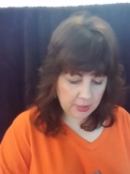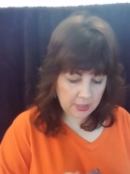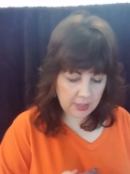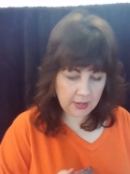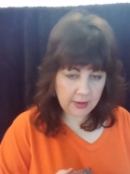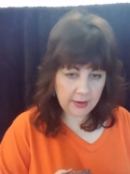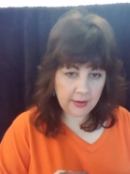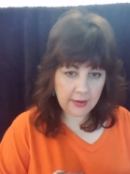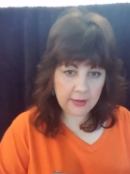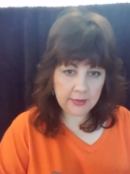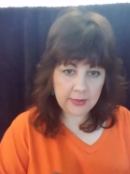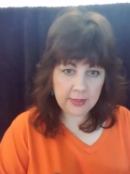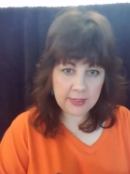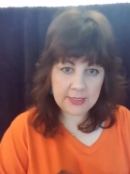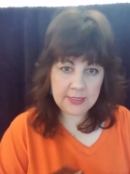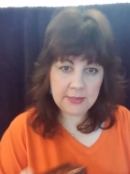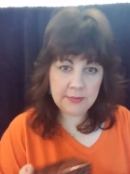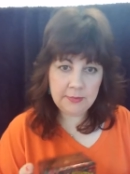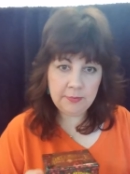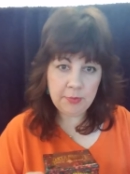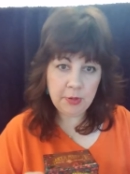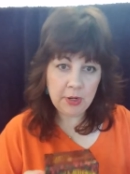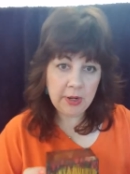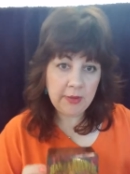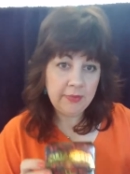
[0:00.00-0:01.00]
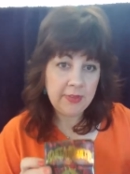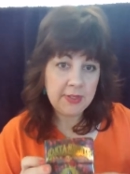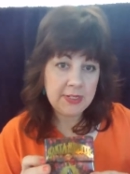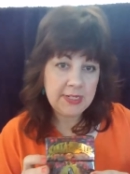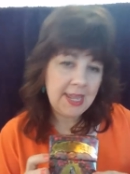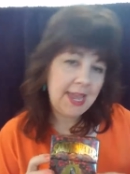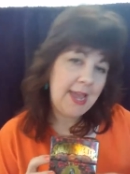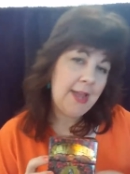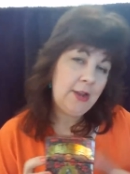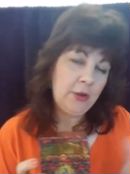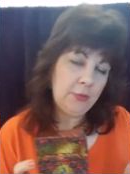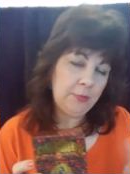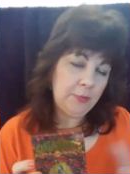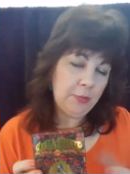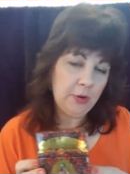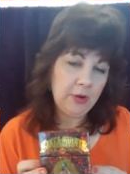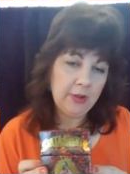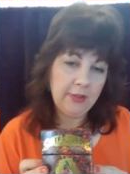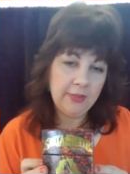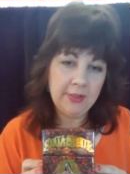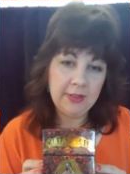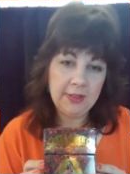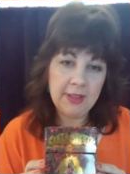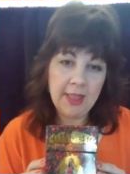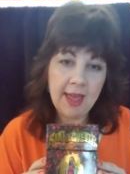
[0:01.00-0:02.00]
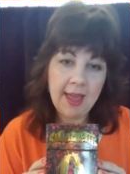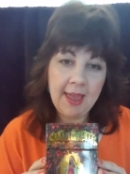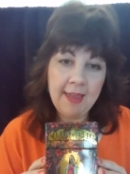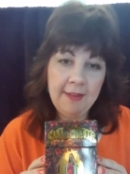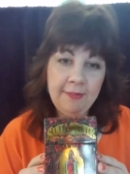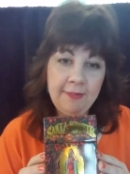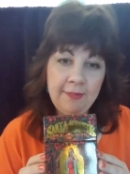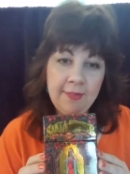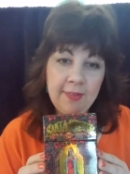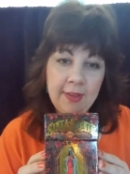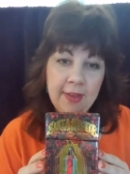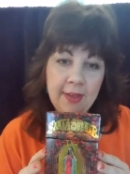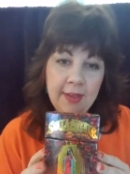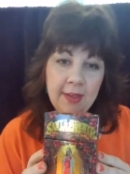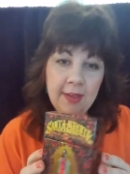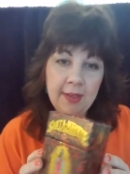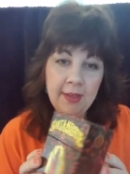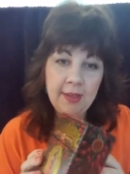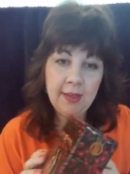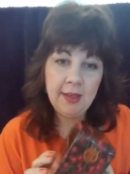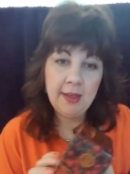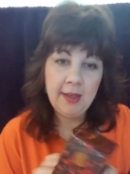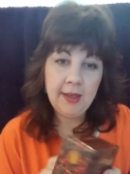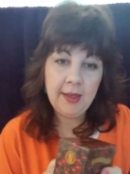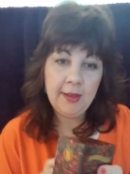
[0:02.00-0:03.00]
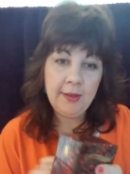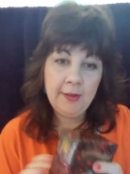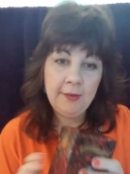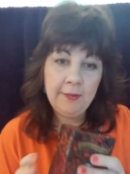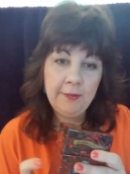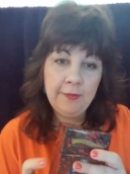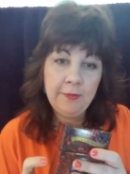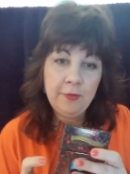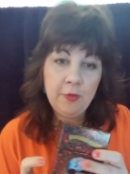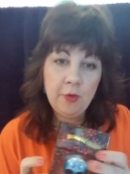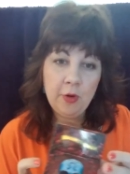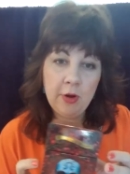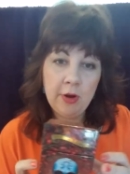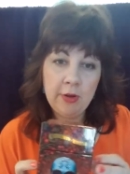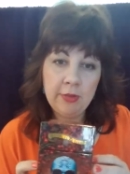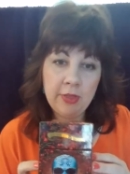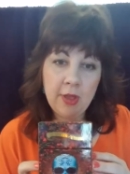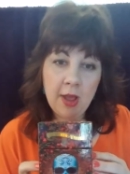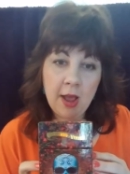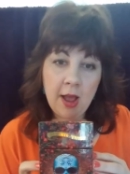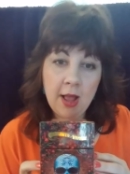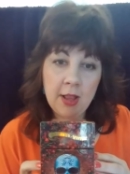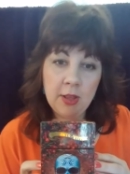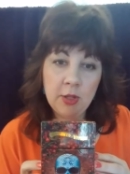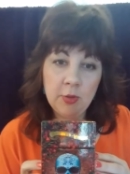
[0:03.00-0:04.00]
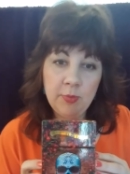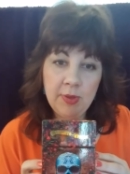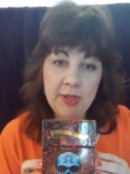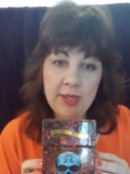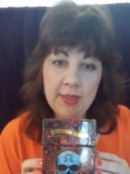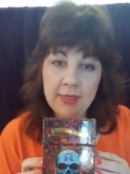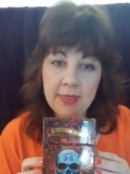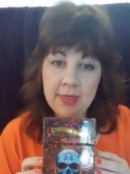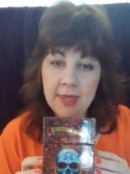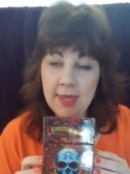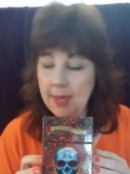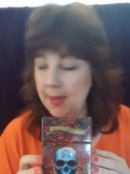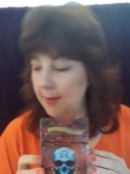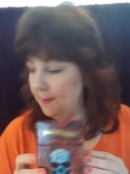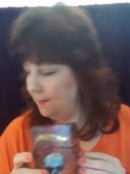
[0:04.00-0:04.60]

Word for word: uh, the Book of the Dead or Book of the Life uh, for the Halloween theme.